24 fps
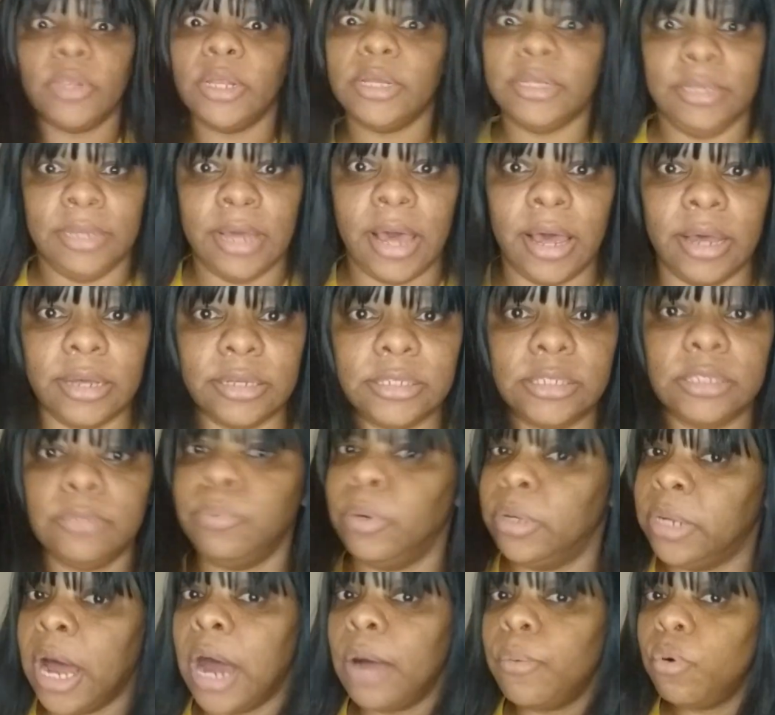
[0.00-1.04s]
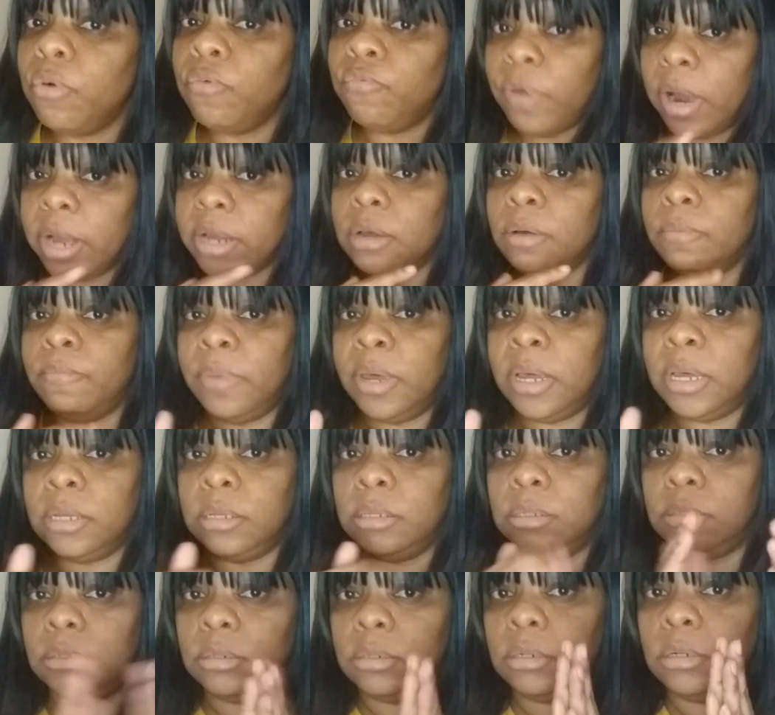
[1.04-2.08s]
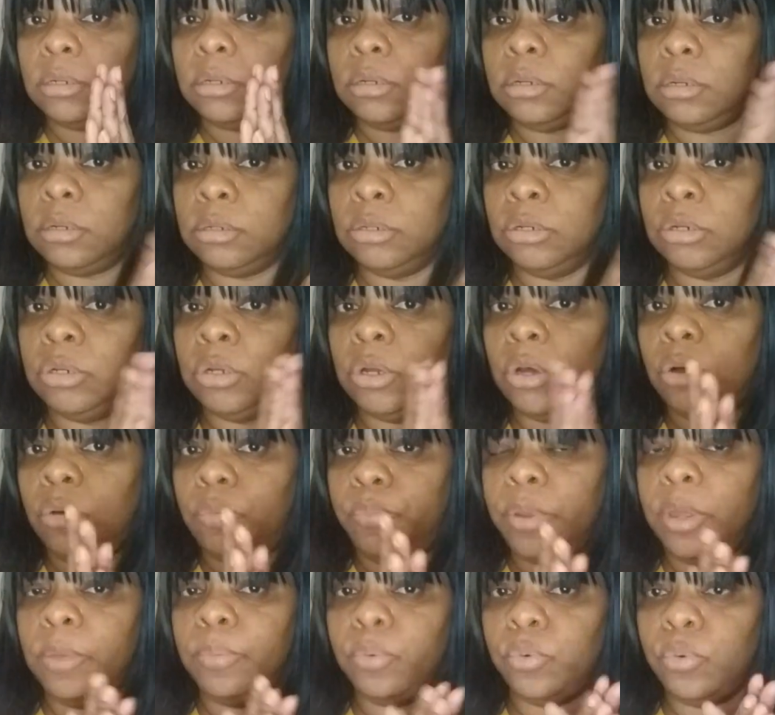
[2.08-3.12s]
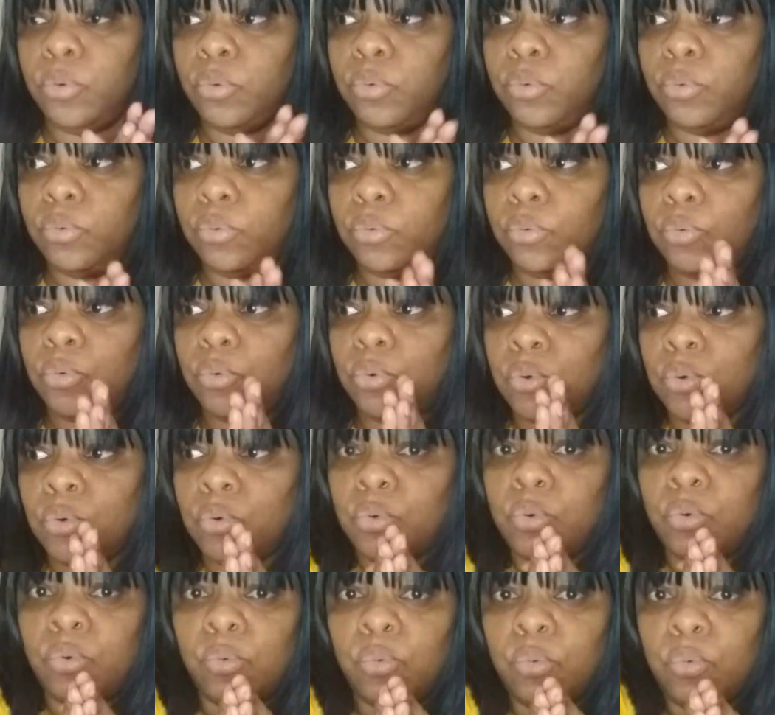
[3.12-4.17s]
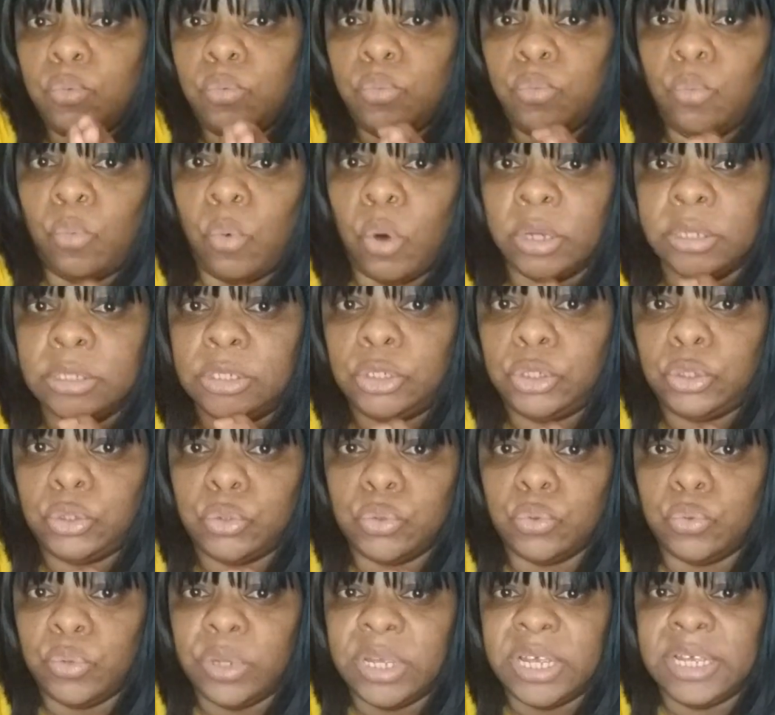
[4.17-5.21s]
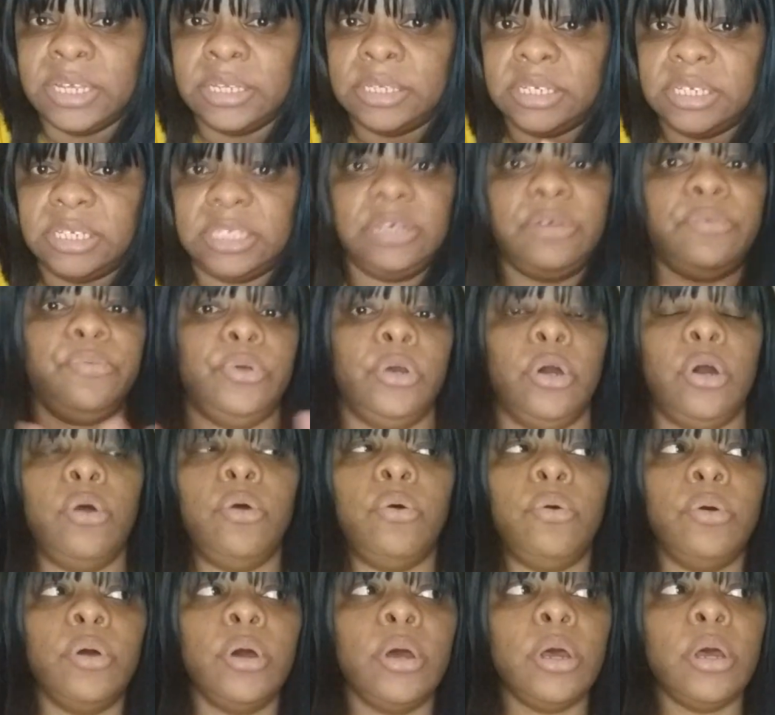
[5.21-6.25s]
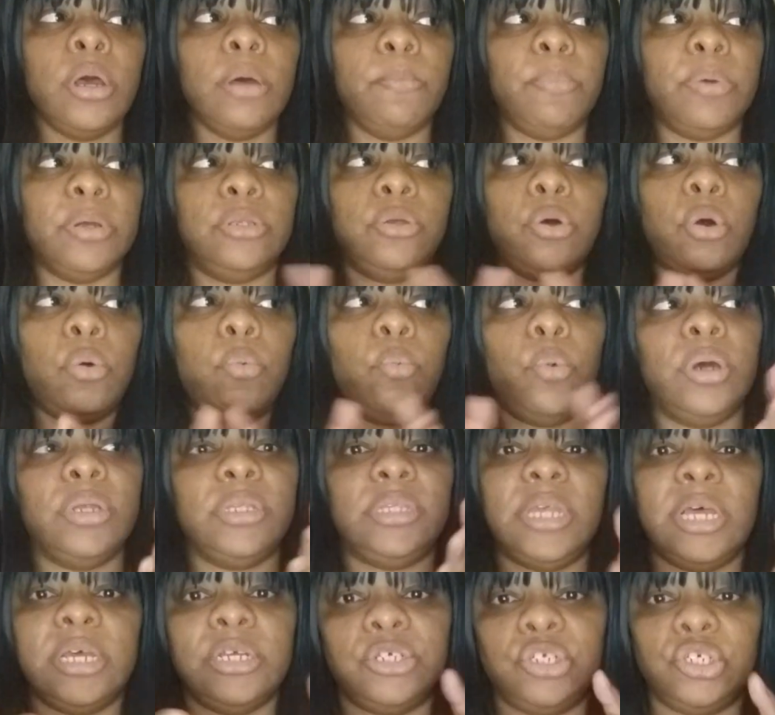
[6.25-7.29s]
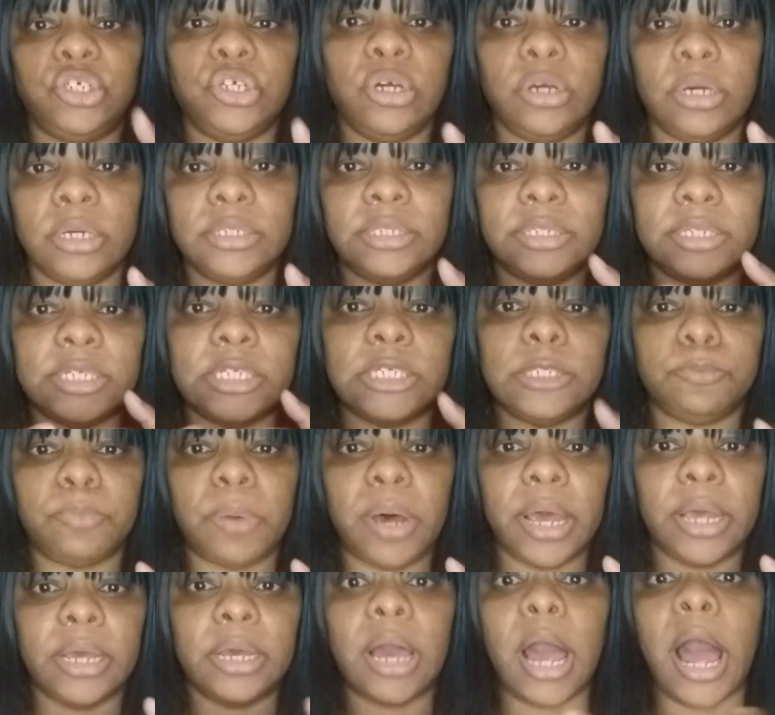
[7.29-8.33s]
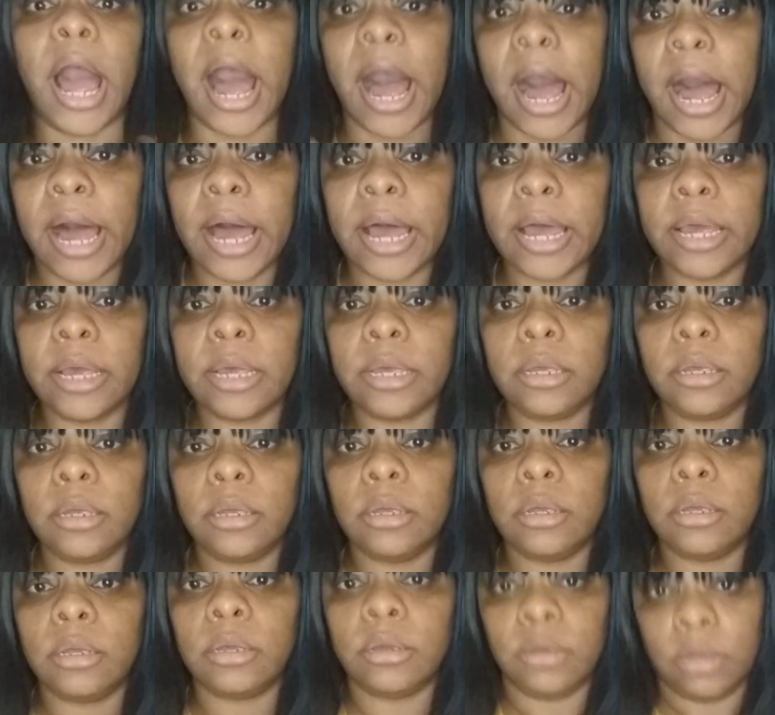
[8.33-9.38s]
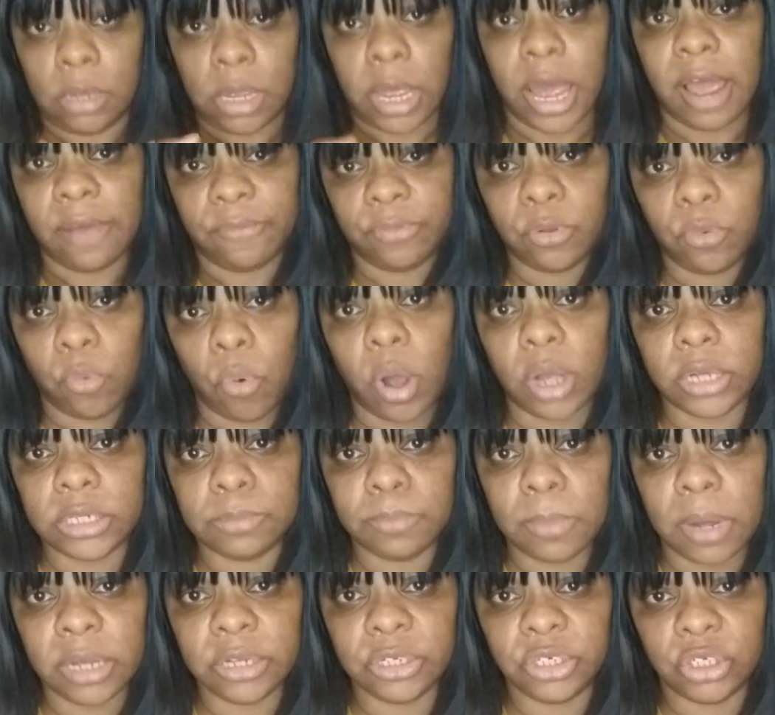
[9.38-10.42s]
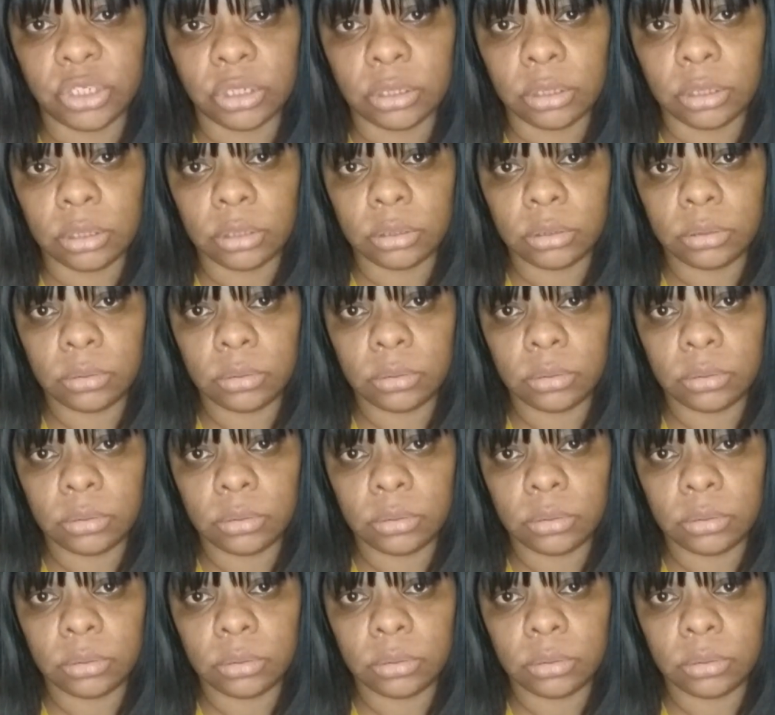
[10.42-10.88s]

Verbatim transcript: Yes, but I will recommend, you know, people who wants to eat cereal but don't want their sugar to spike. I have to watch my sugar.